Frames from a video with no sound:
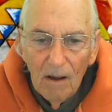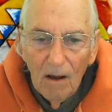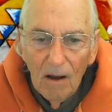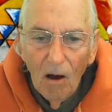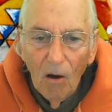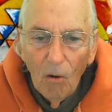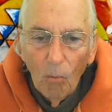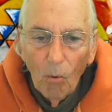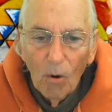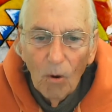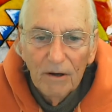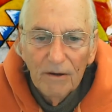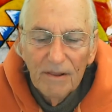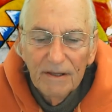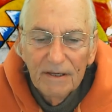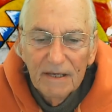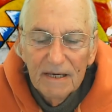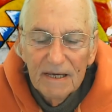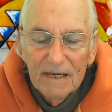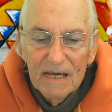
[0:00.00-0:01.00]
One of the
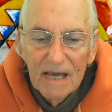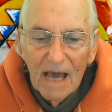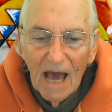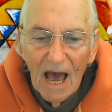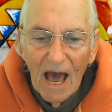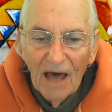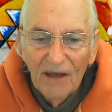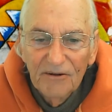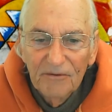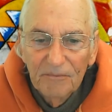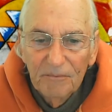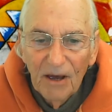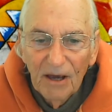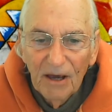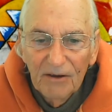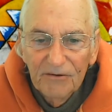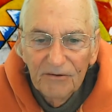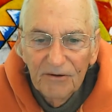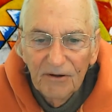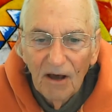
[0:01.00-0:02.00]
key
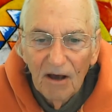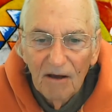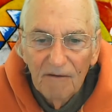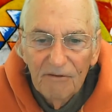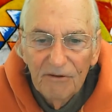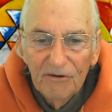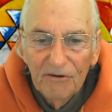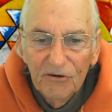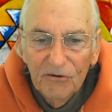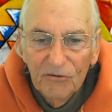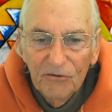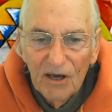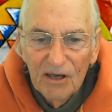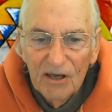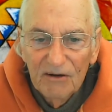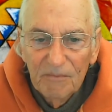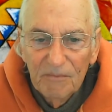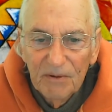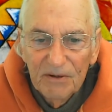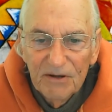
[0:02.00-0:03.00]
aspects of this
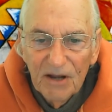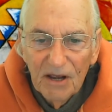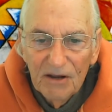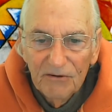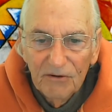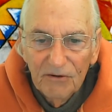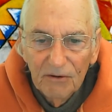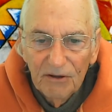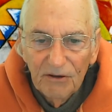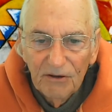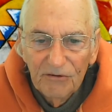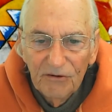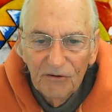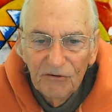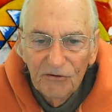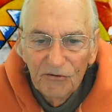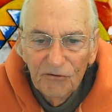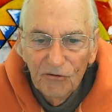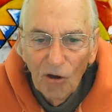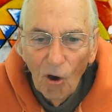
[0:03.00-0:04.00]
creative potential is
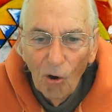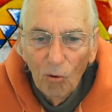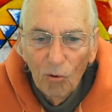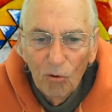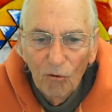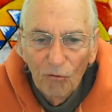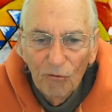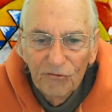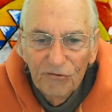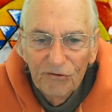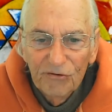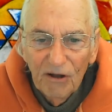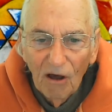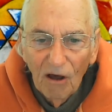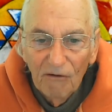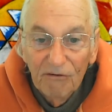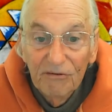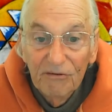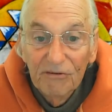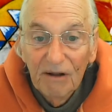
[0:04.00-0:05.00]
this total
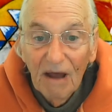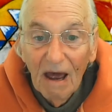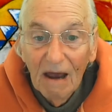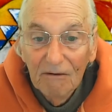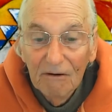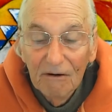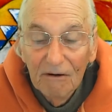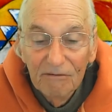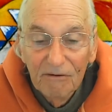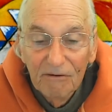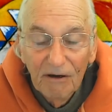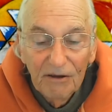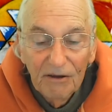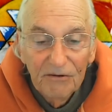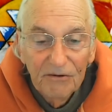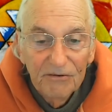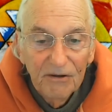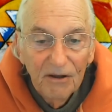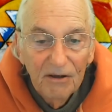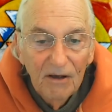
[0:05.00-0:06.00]

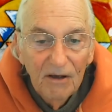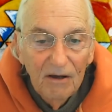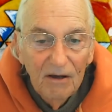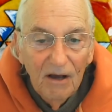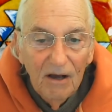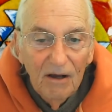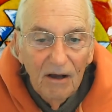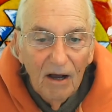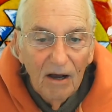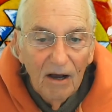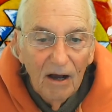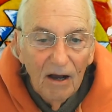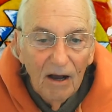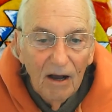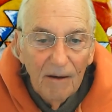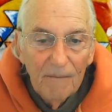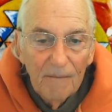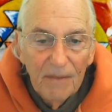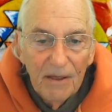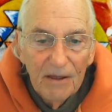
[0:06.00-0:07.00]
self-sacrifice,
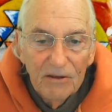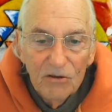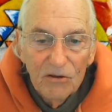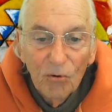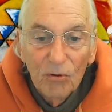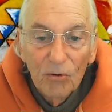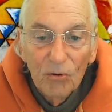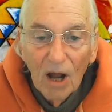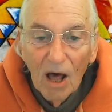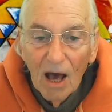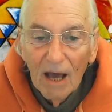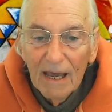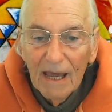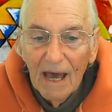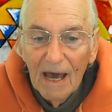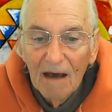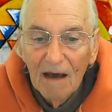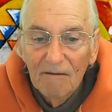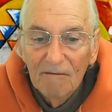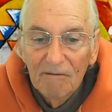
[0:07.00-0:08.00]
that you and I
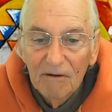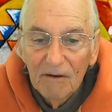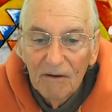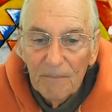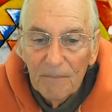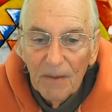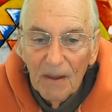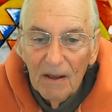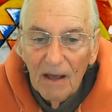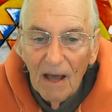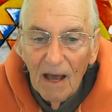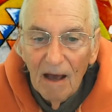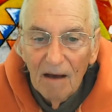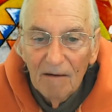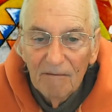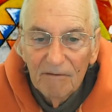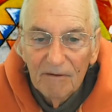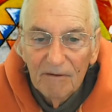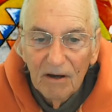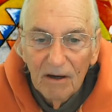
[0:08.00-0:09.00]
have
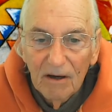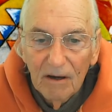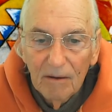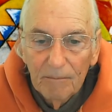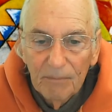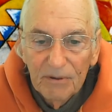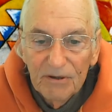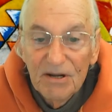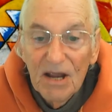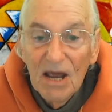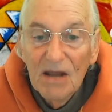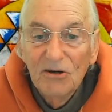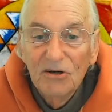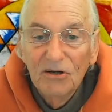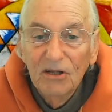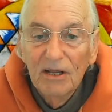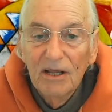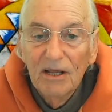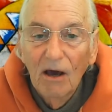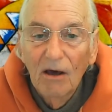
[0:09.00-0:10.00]

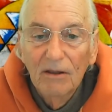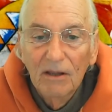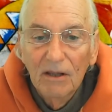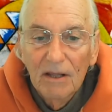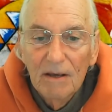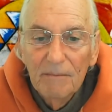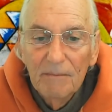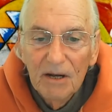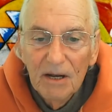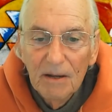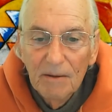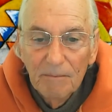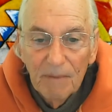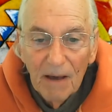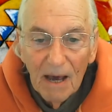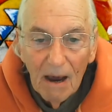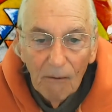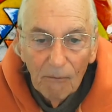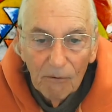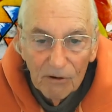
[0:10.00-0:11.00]
potentially unlimited
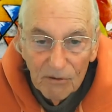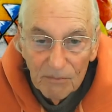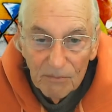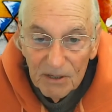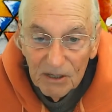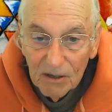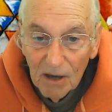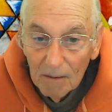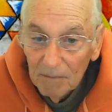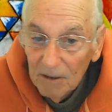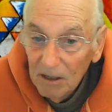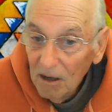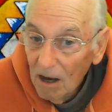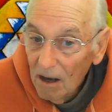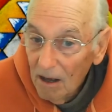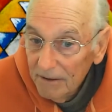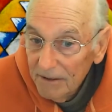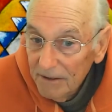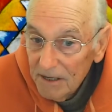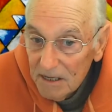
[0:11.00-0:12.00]
power to become a
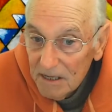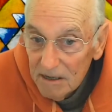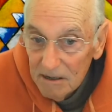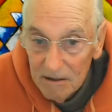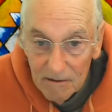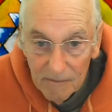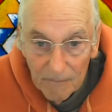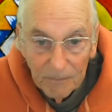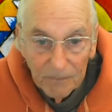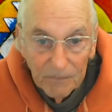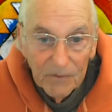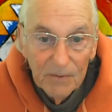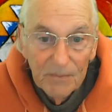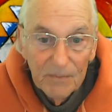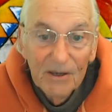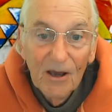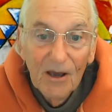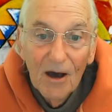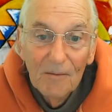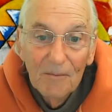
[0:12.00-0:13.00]
Gandhi, to
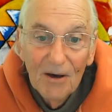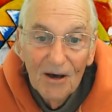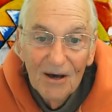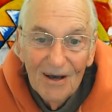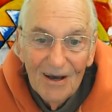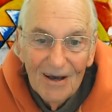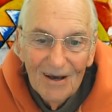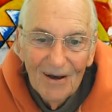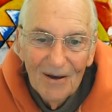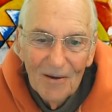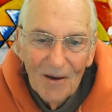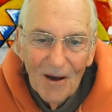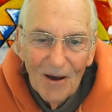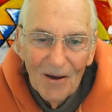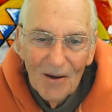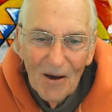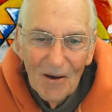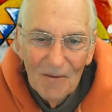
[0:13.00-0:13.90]
become a